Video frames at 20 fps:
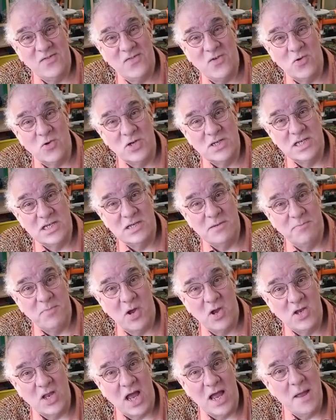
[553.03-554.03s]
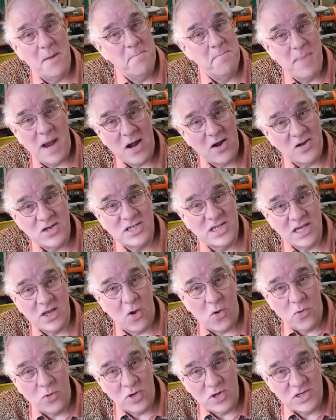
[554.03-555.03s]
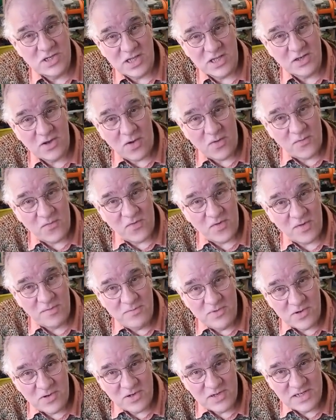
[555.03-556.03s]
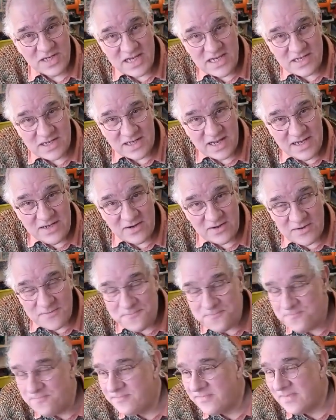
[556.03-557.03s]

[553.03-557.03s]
of course, is about embarrassing odours that come from your diesel heater,